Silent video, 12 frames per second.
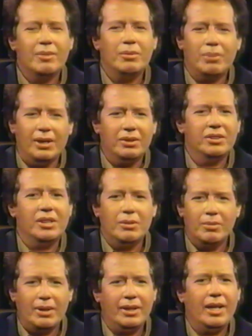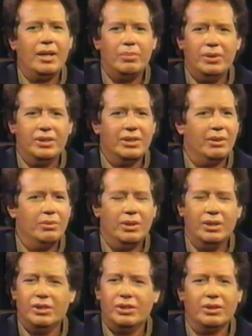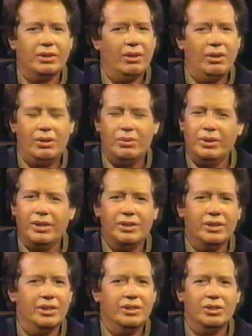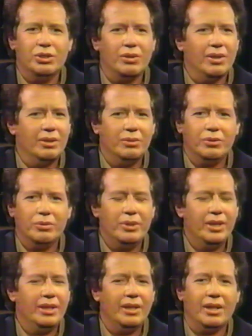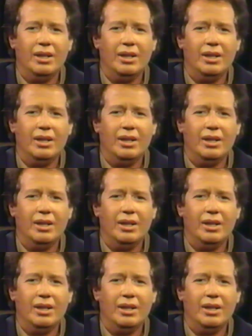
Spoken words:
I'm about the same amount happy as I was always. It's a struggle for me.